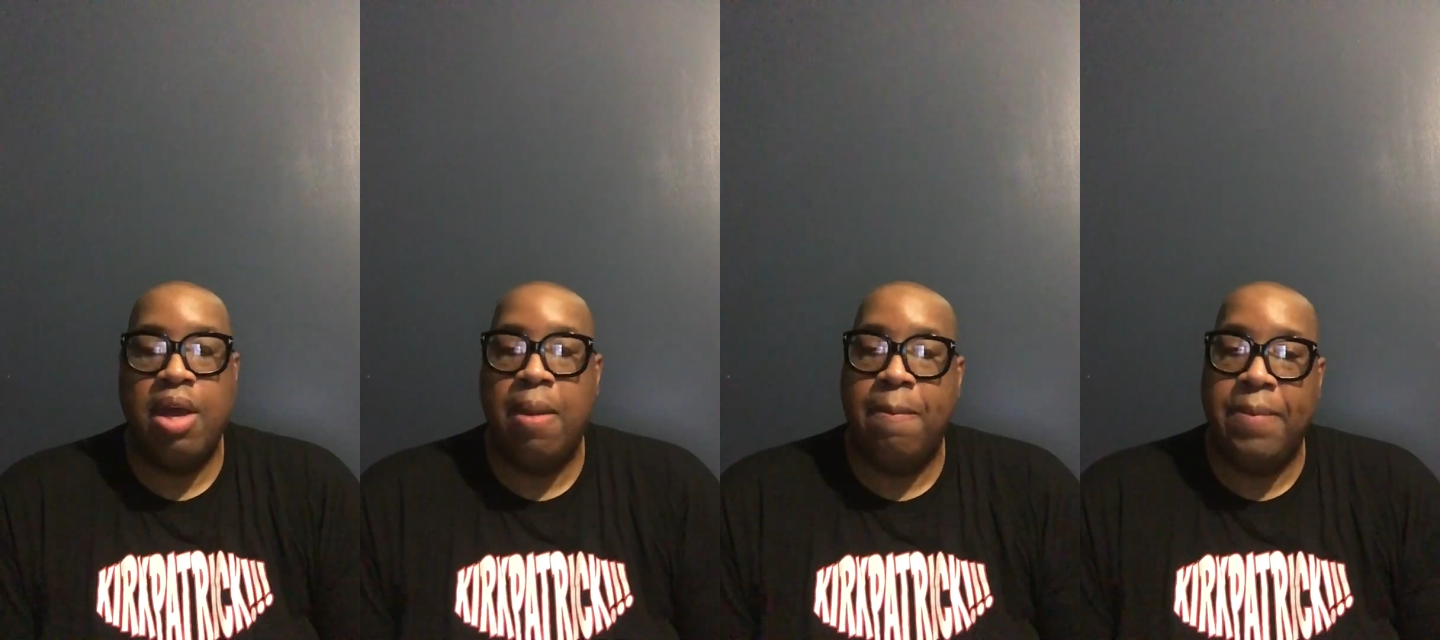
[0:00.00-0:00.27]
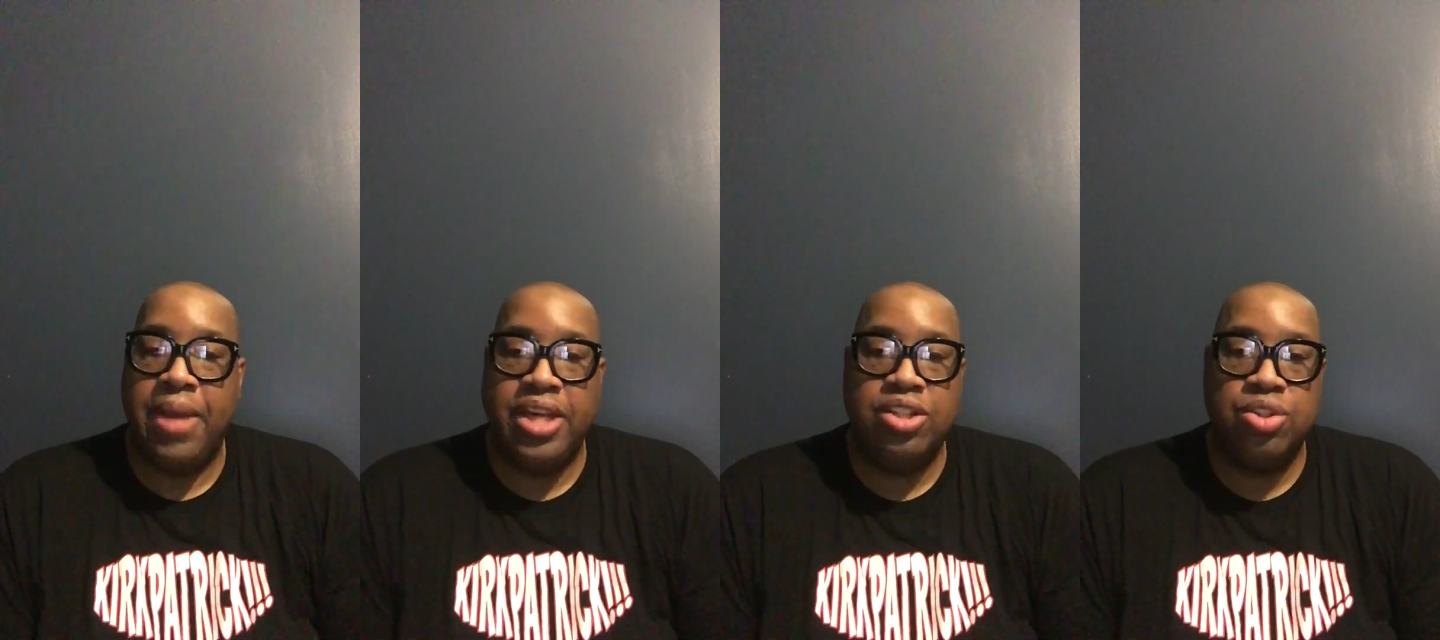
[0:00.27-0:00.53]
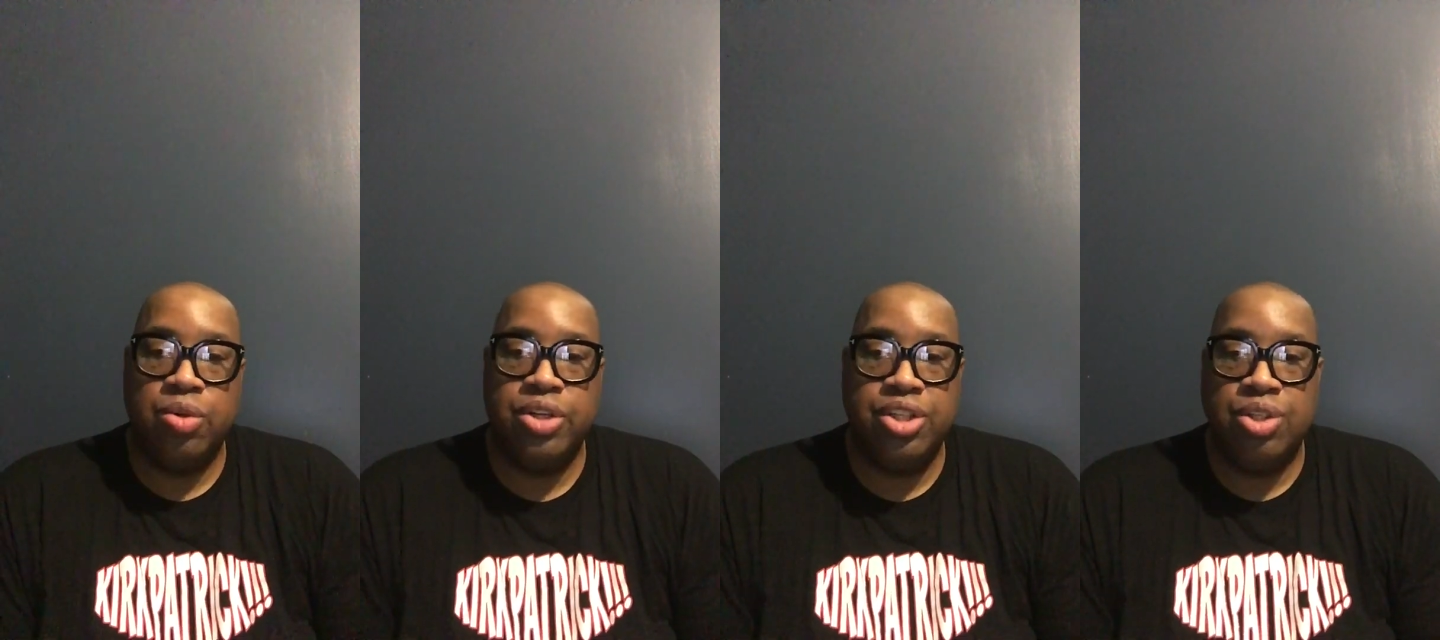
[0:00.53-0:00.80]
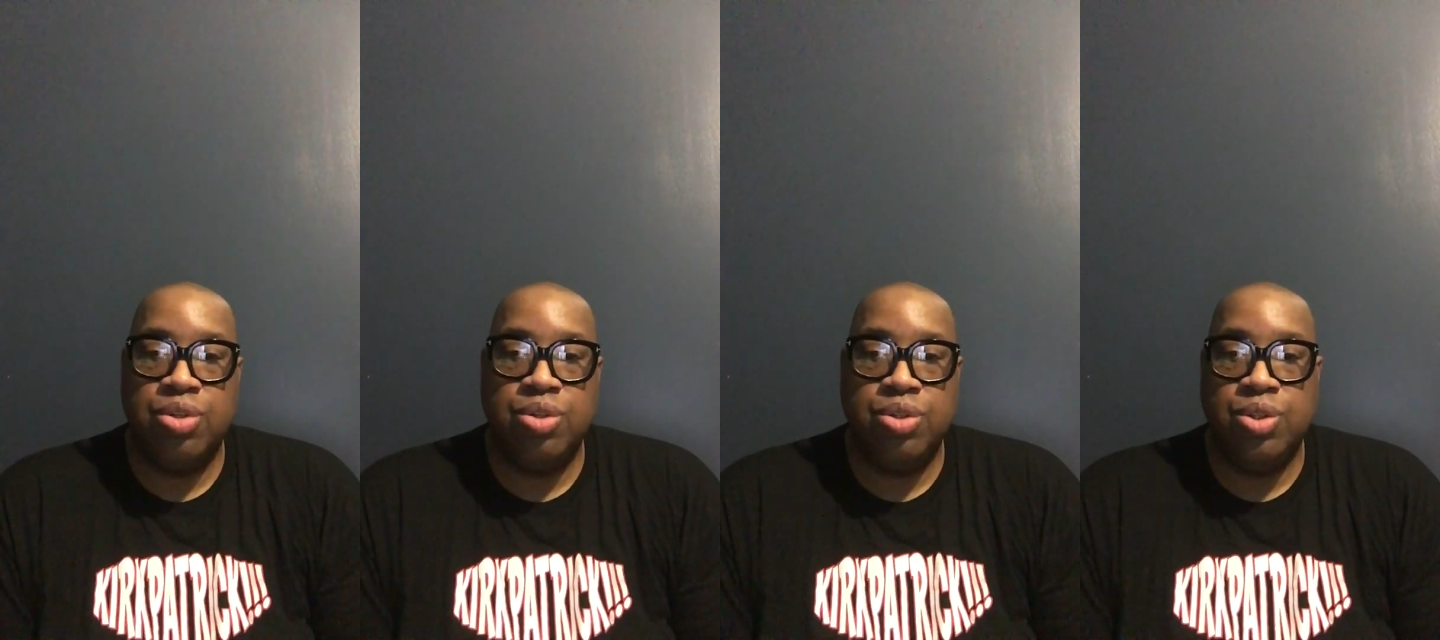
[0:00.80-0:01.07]
make sure that
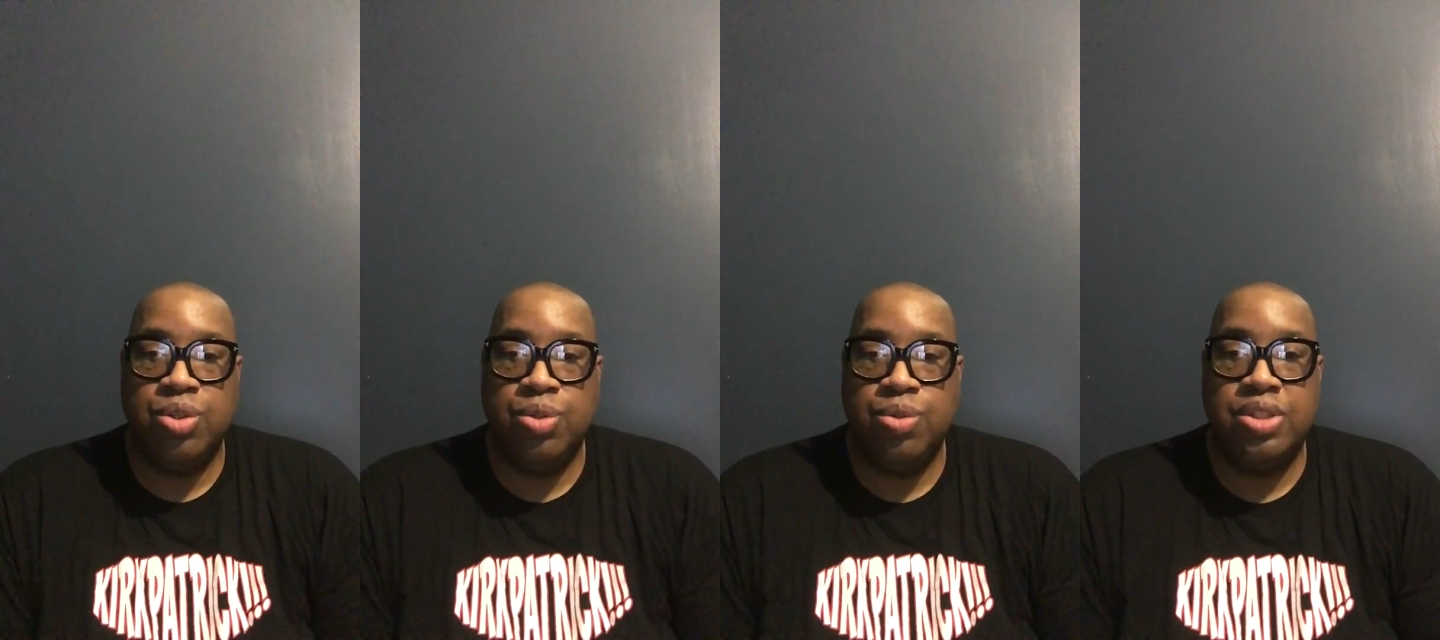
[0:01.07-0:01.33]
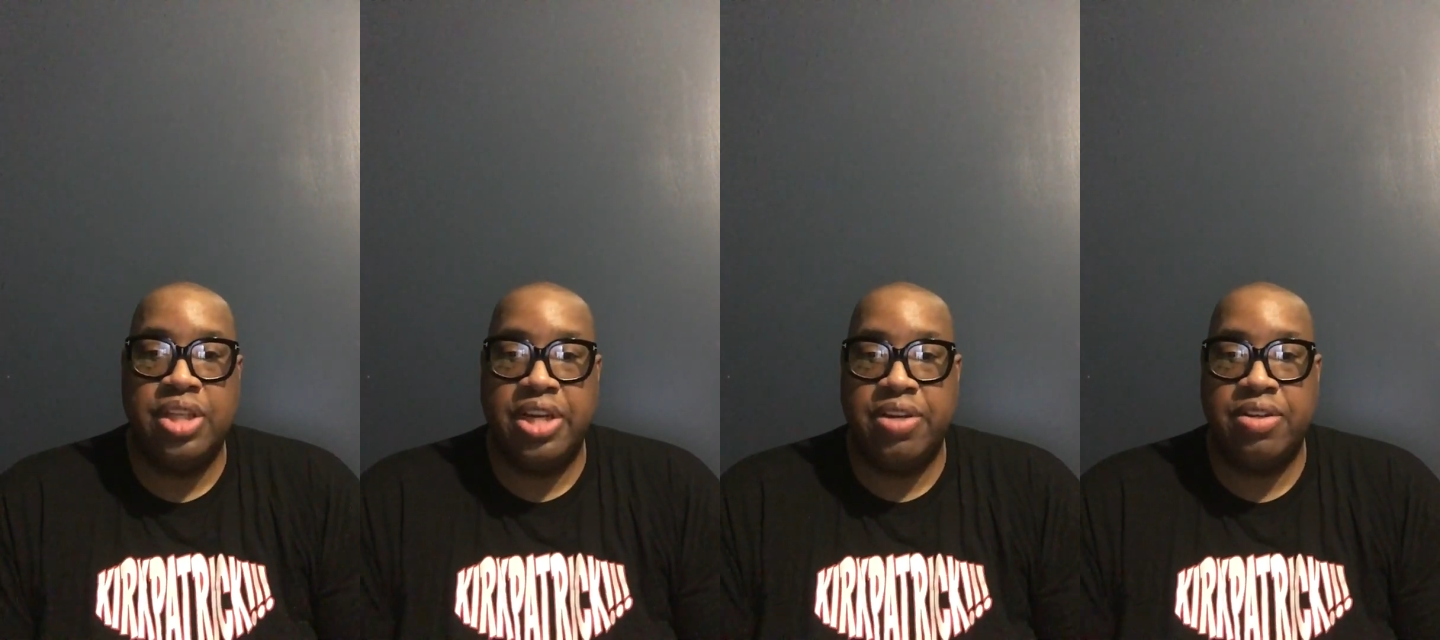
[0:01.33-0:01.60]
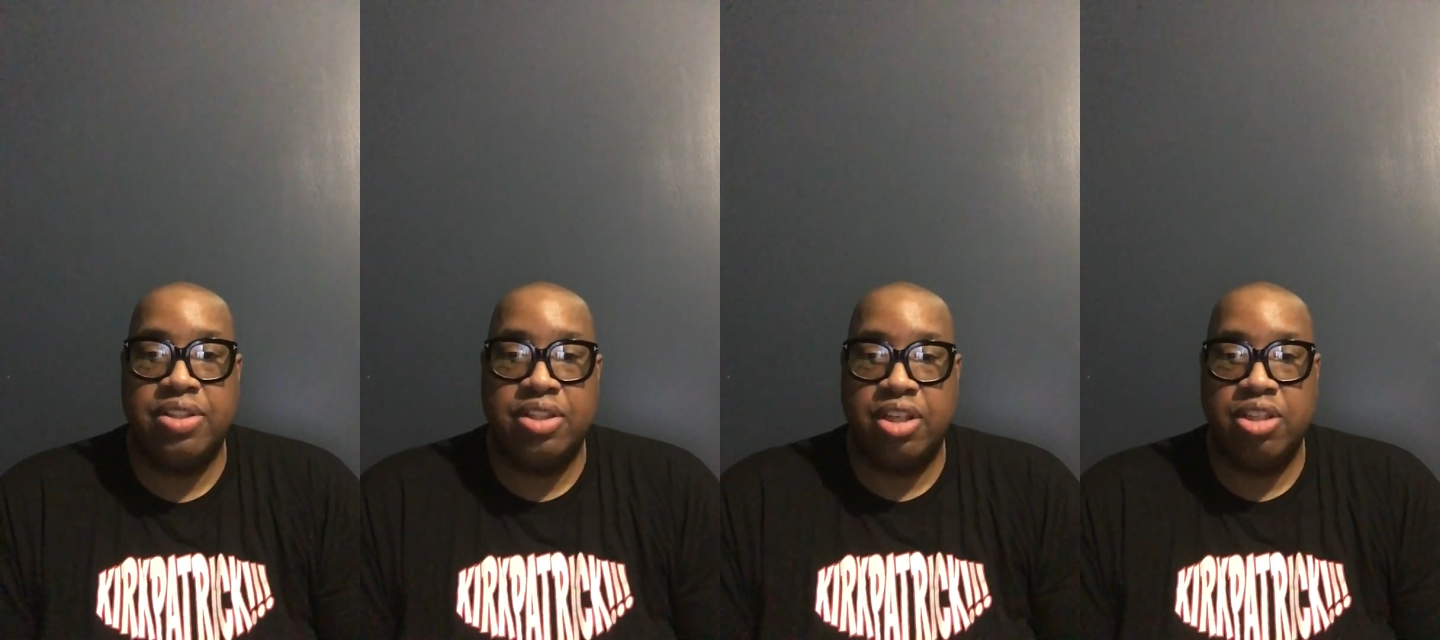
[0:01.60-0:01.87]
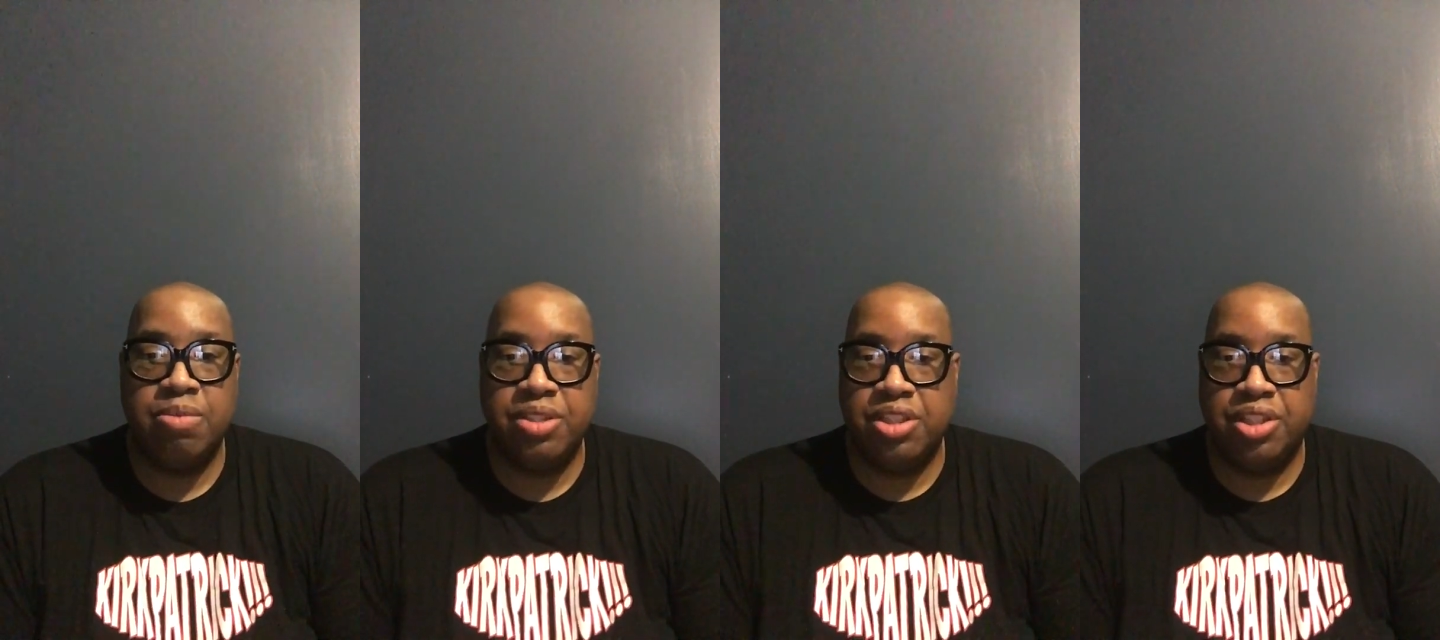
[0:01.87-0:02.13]
you use their
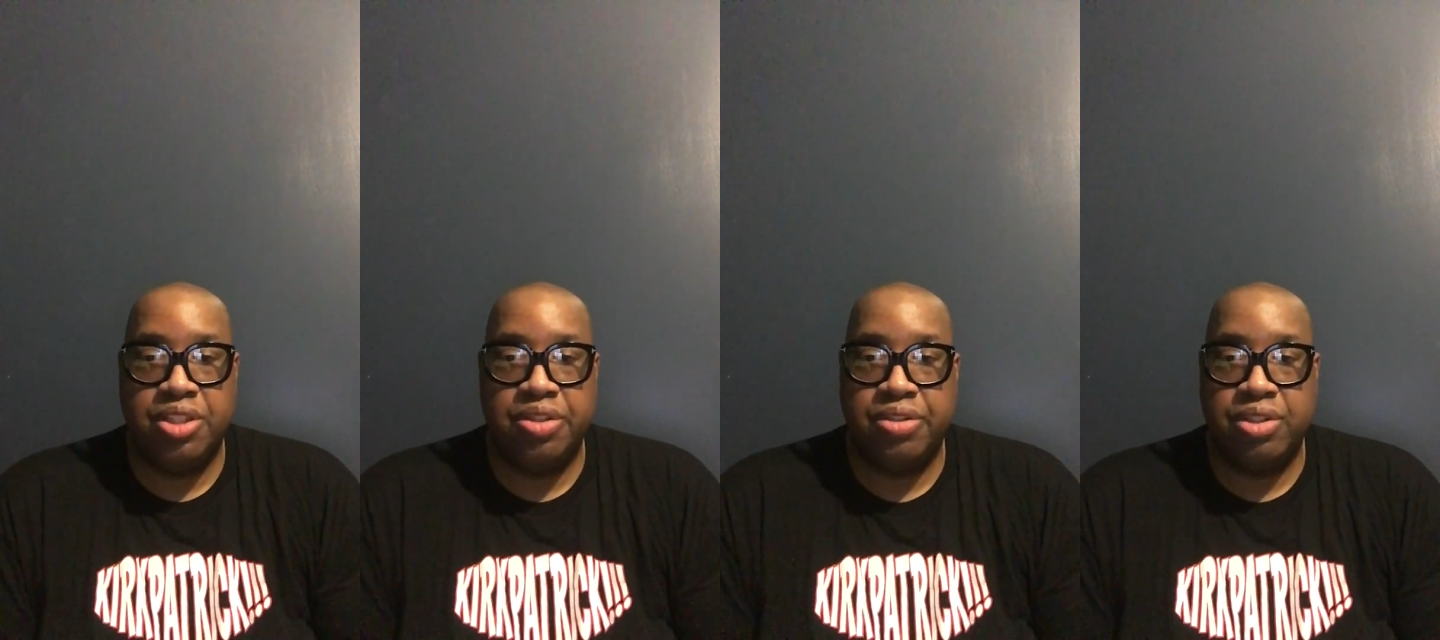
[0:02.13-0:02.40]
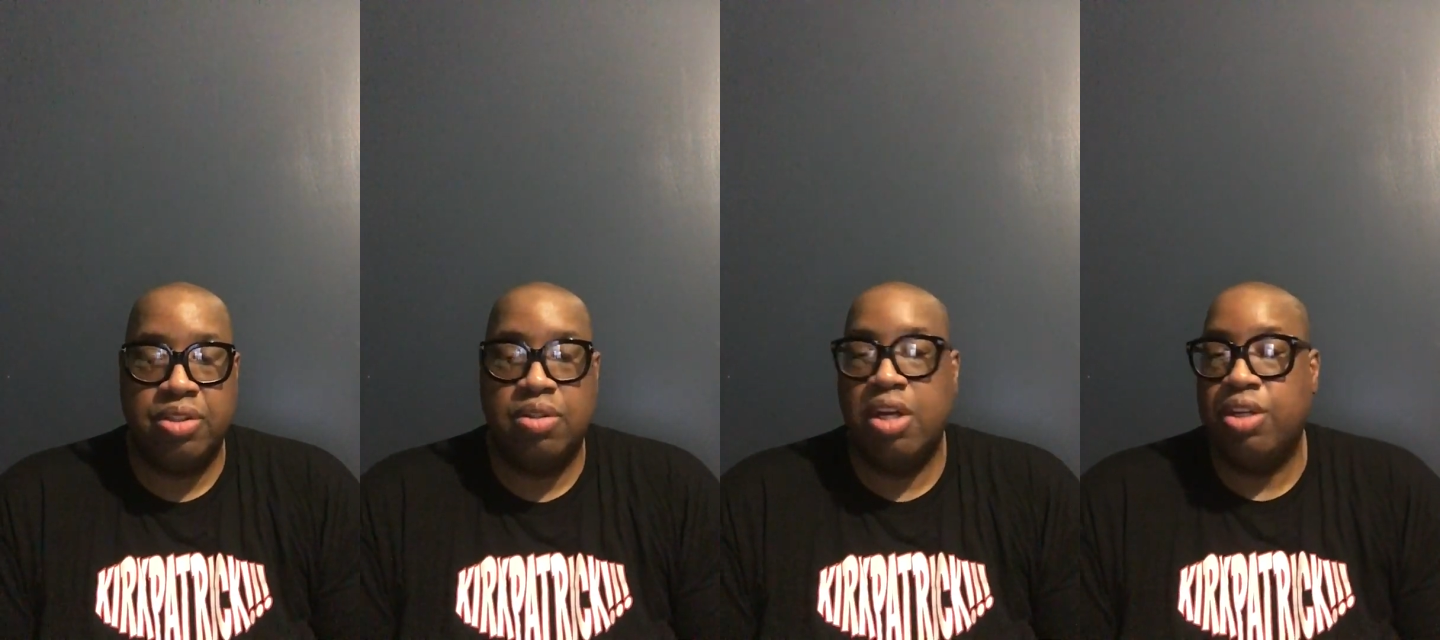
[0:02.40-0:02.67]
study material.